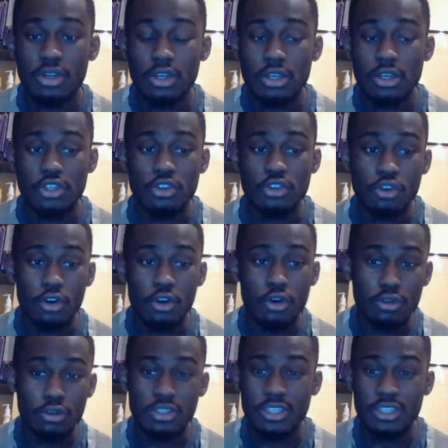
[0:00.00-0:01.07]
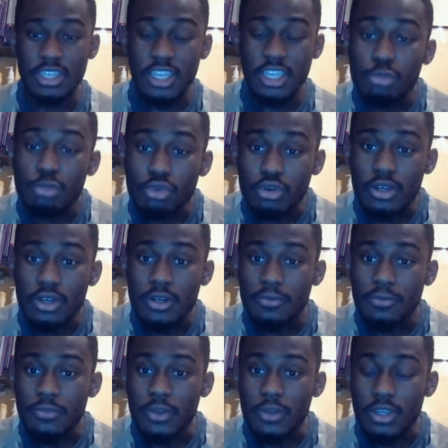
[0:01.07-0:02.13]
Achsalake, that's that's for
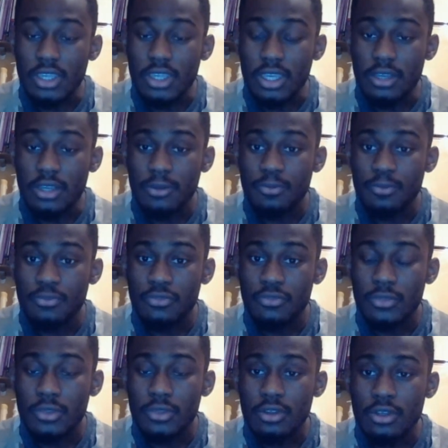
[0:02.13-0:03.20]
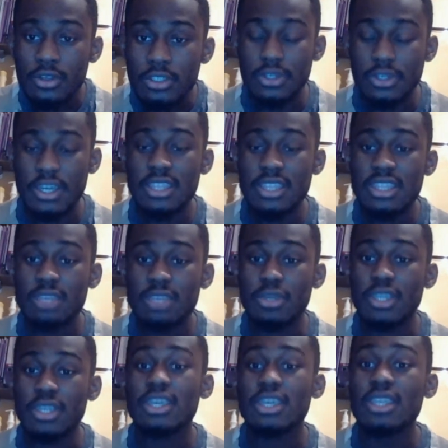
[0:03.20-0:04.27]
Genesis. Because I pulled up
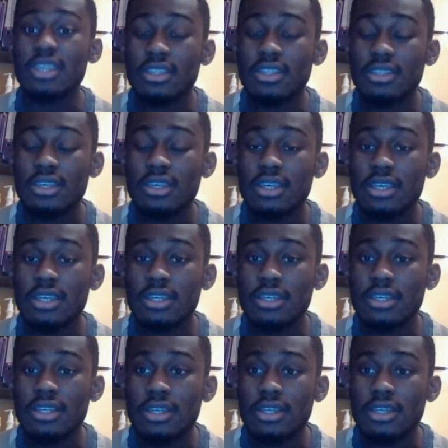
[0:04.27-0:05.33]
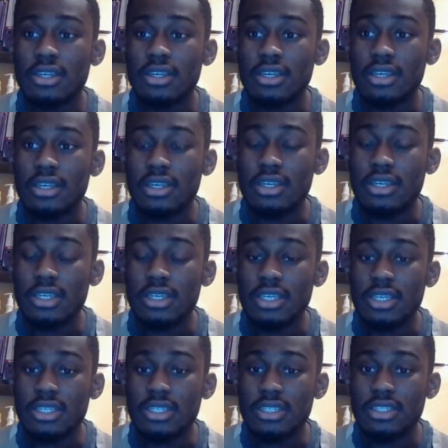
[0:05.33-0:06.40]
that precept as well. It says, "In the beginning, God
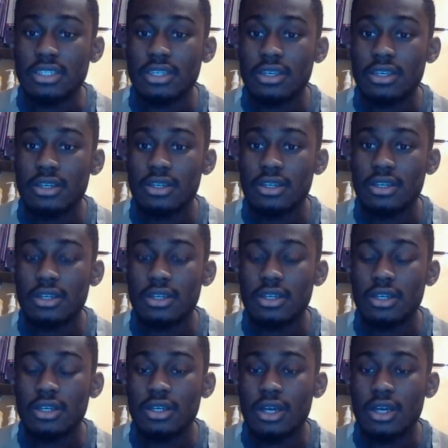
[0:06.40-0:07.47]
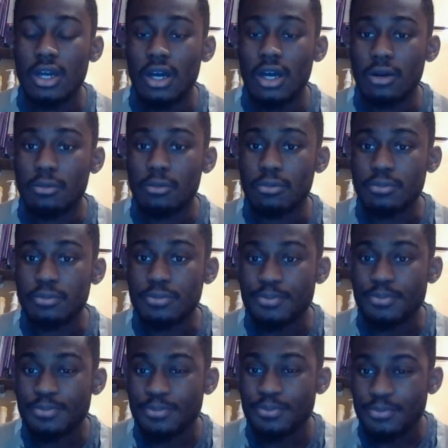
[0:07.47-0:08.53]
created." That sentence is
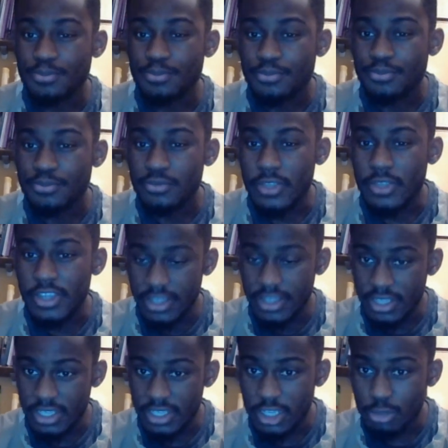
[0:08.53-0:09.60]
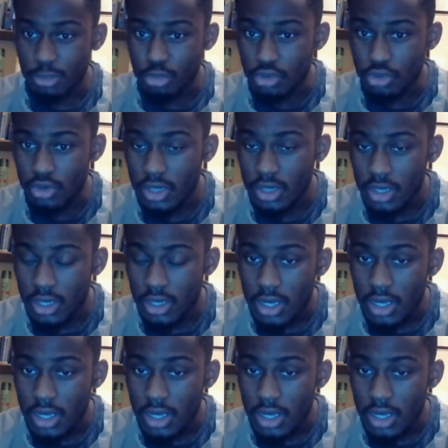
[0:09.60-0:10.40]
um, Barashayath. Okay.